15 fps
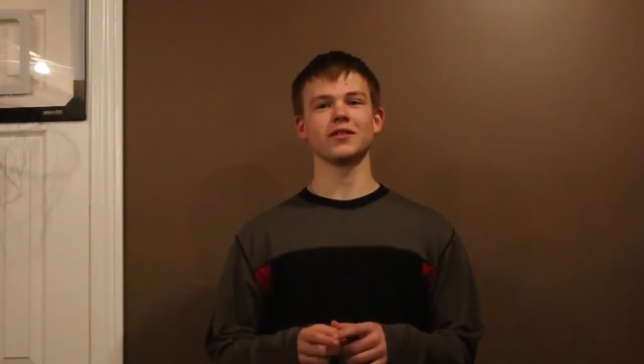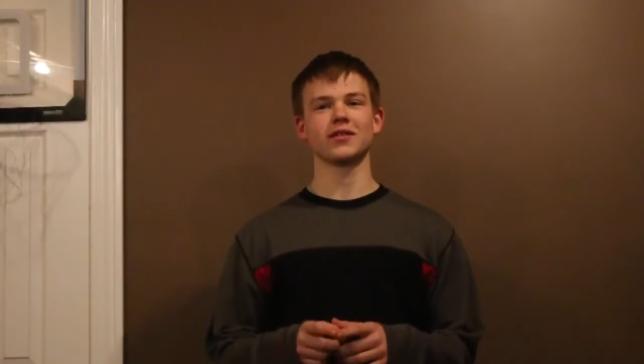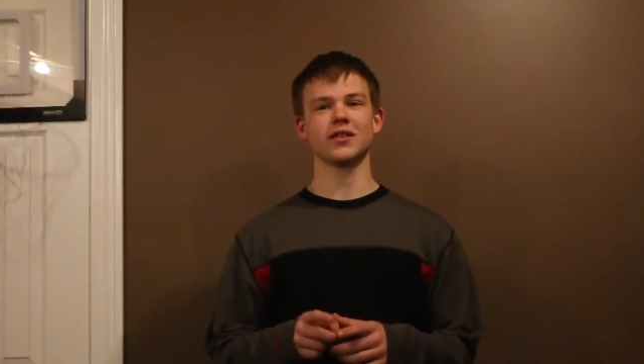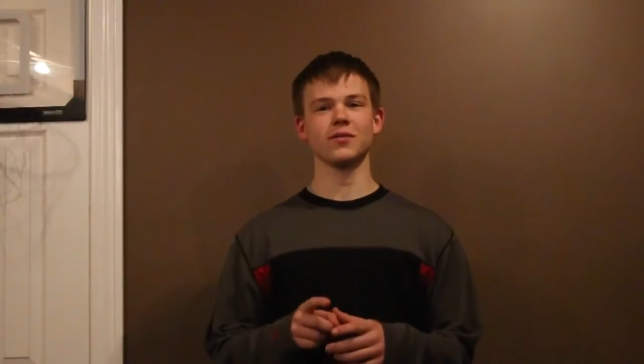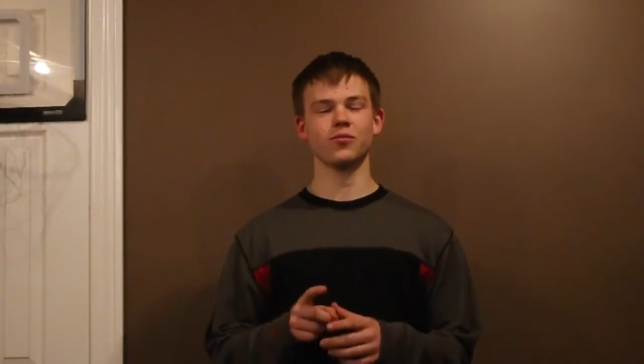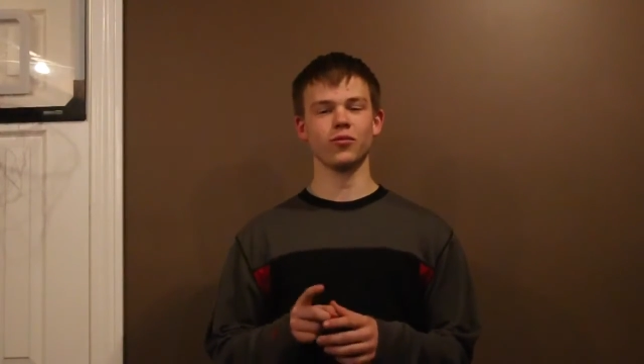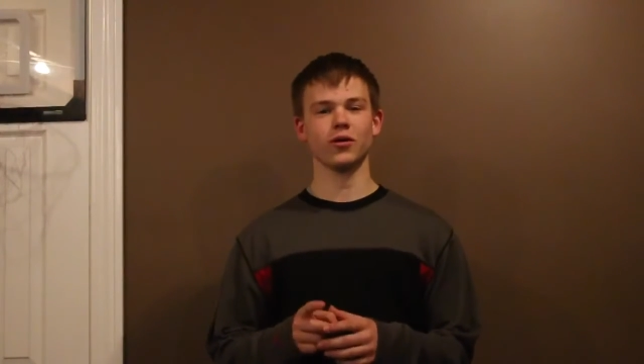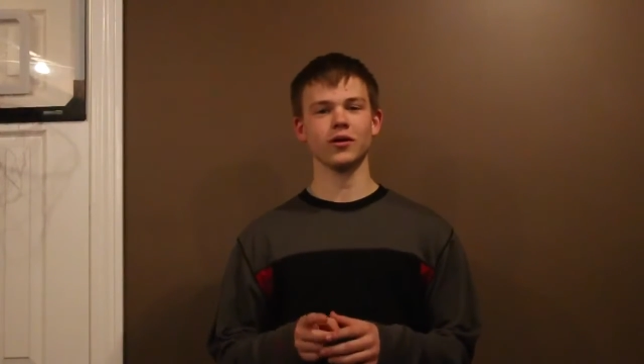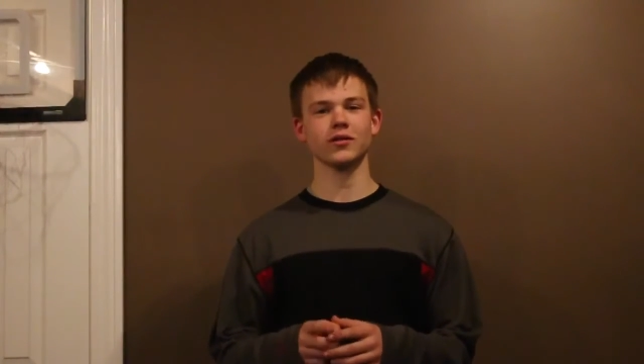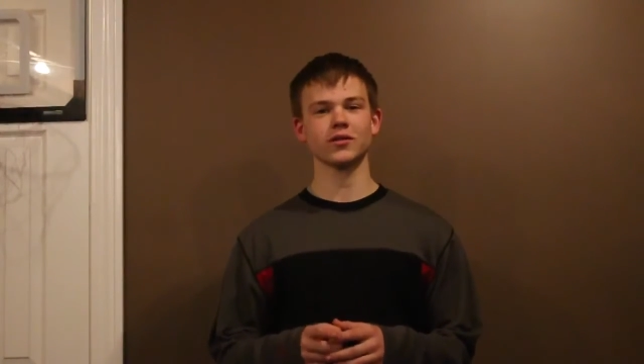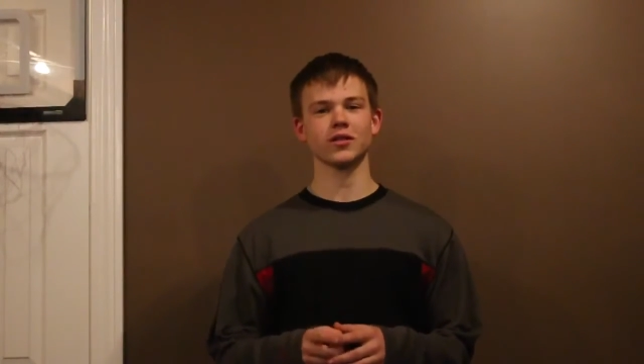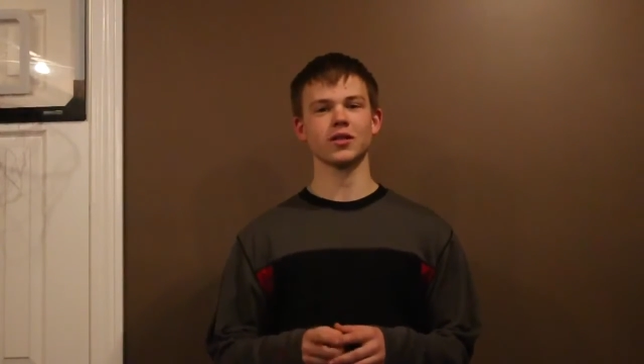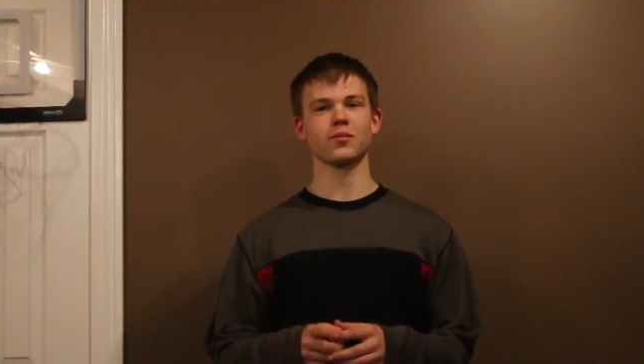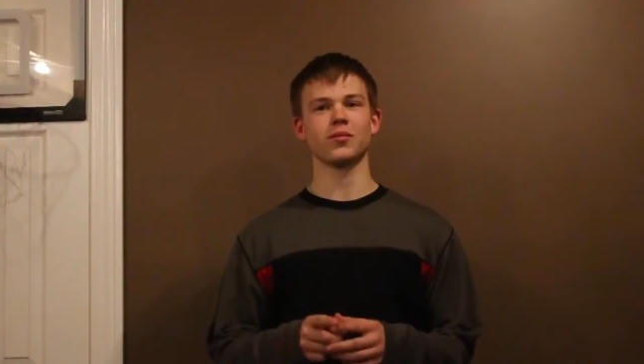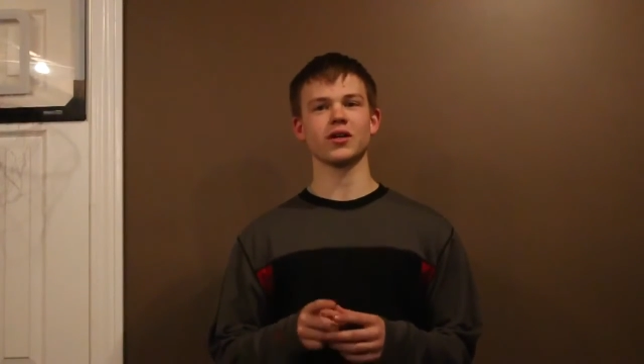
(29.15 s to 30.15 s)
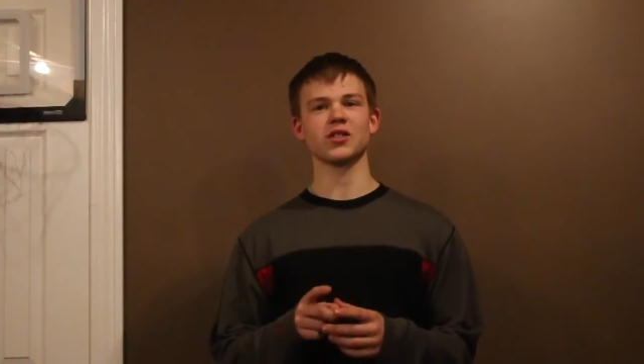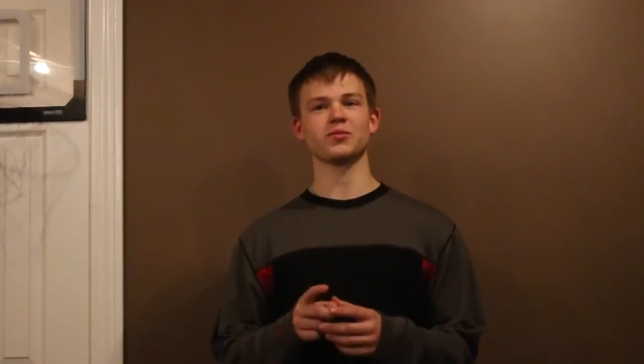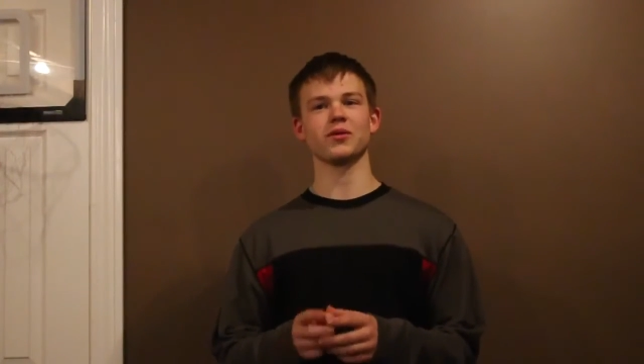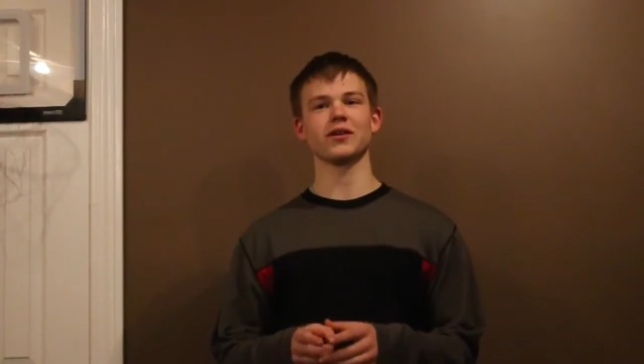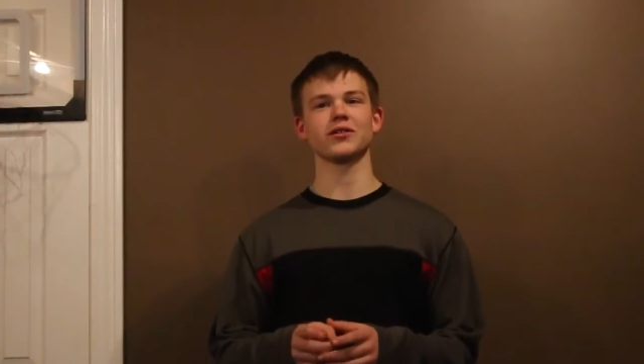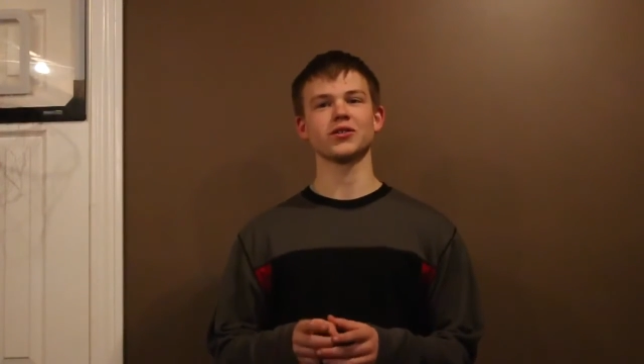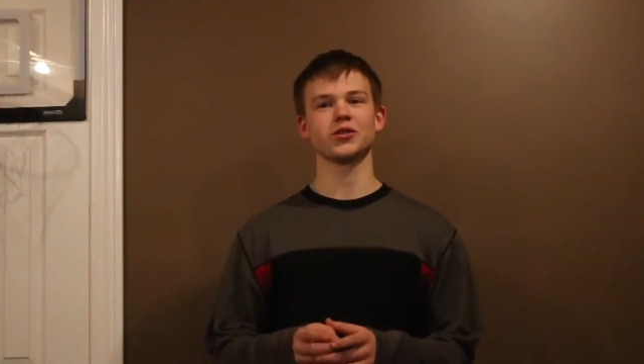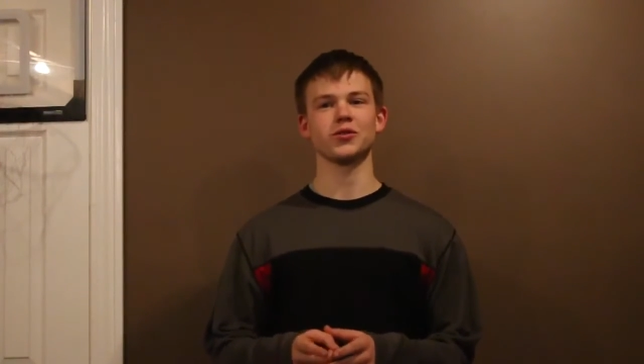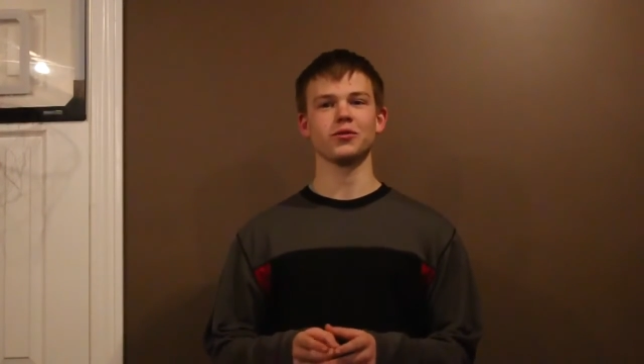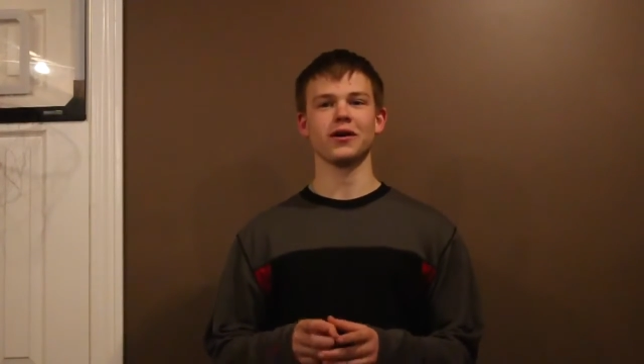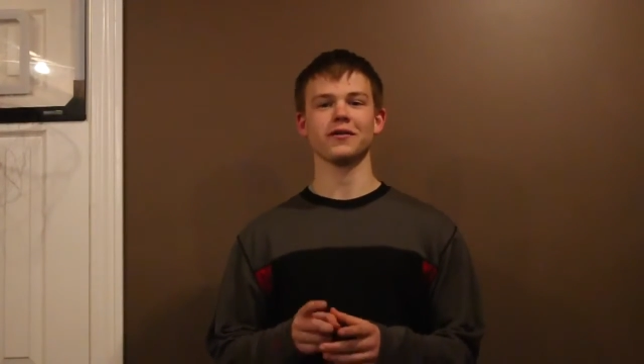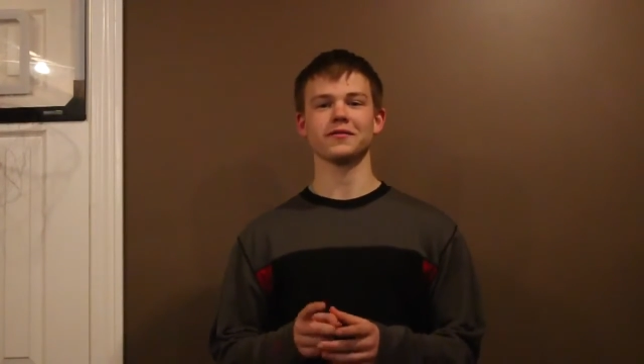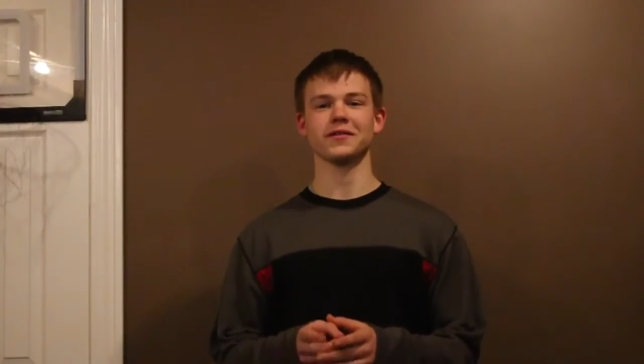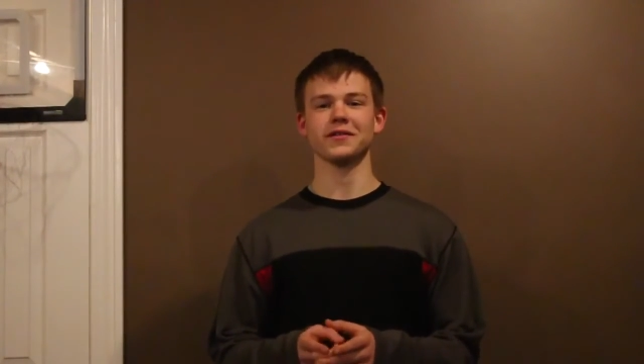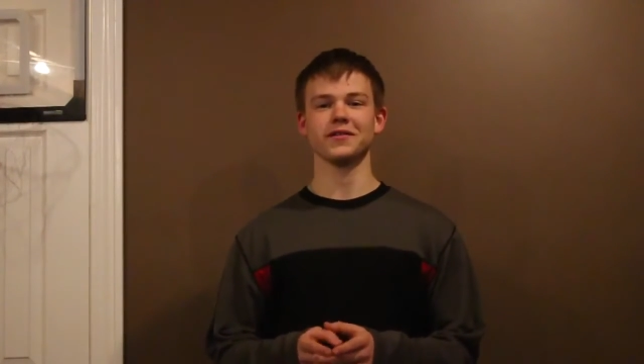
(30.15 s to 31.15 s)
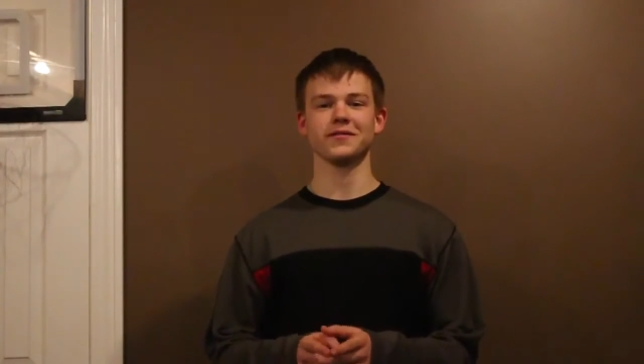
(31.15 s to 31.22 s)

the Kip 1's are the best brand shoe out